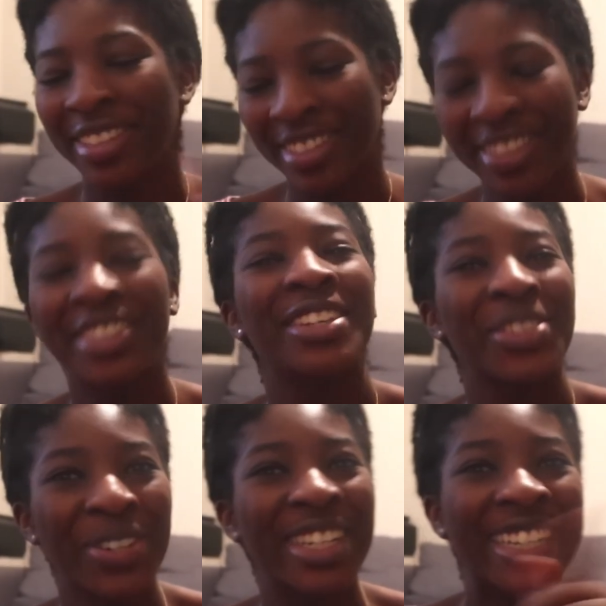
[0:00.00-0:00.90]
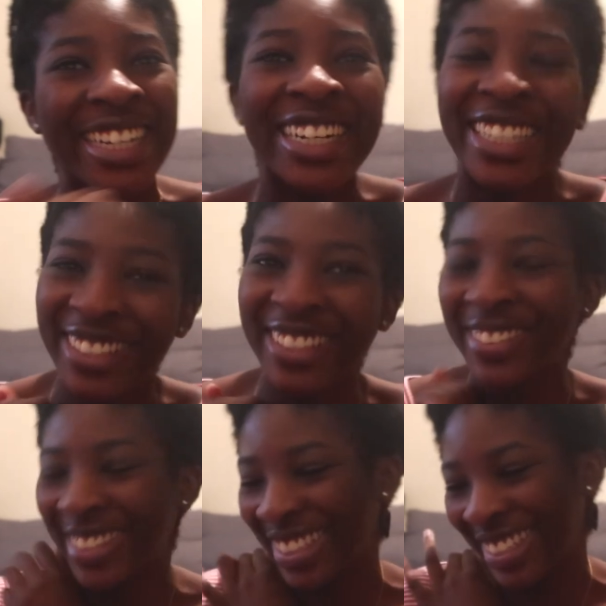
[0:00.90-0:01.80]
The songs were good. The
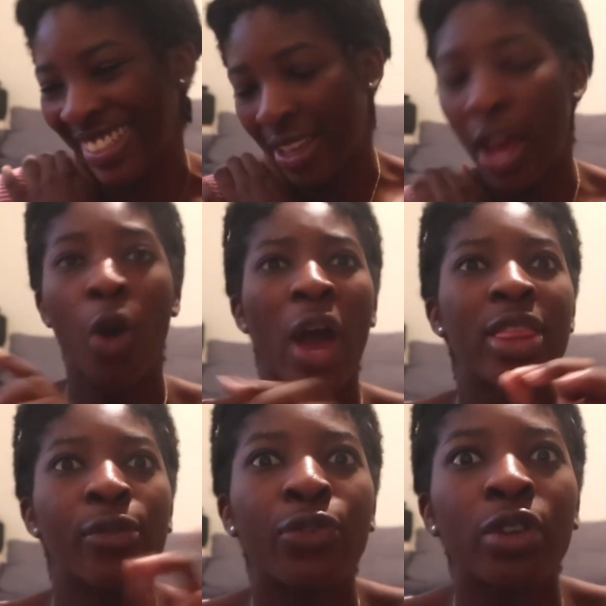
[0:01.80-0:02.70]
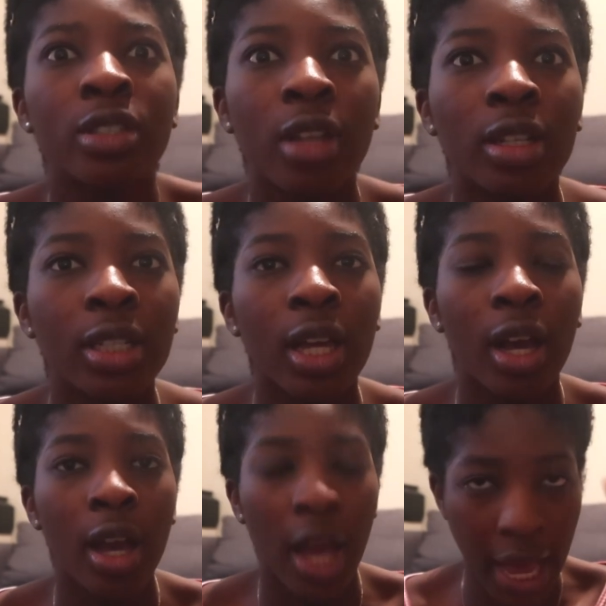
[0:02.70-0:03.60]
songs were good. Oh, and the first song
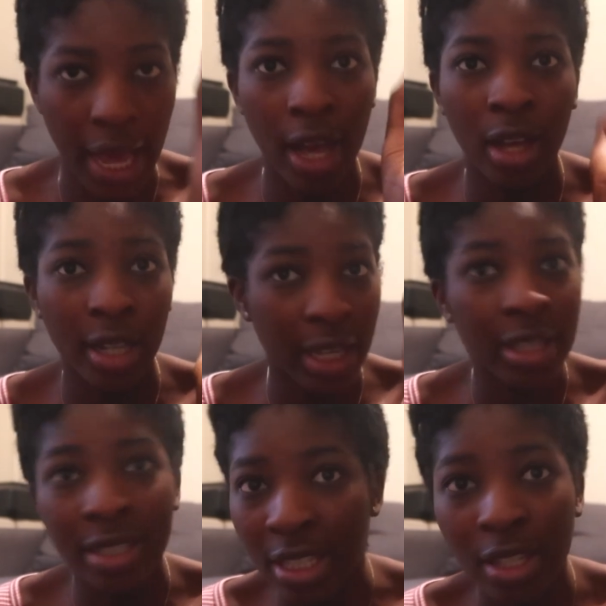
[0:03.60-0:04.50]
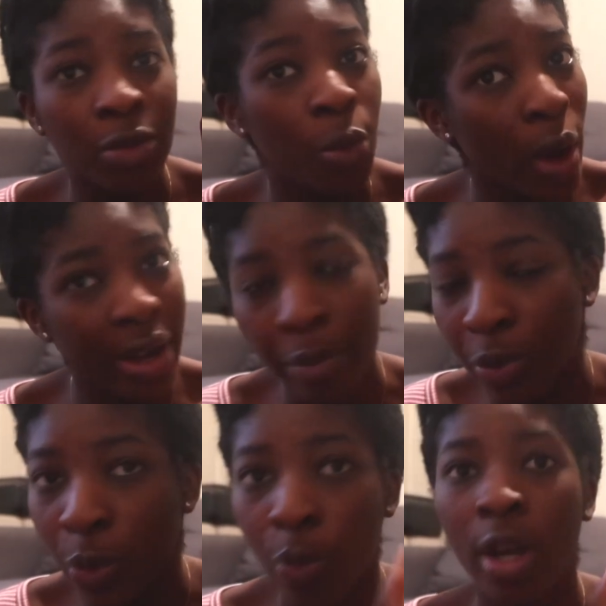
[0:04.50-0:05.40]
uh, in season one,
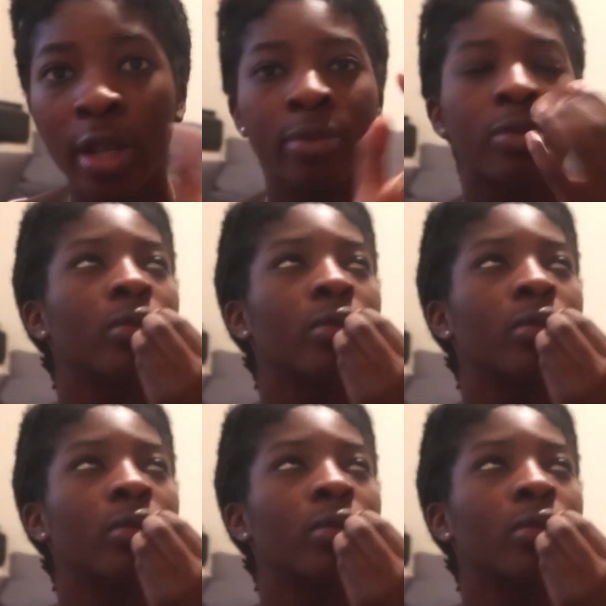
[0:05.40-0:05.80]
episode one.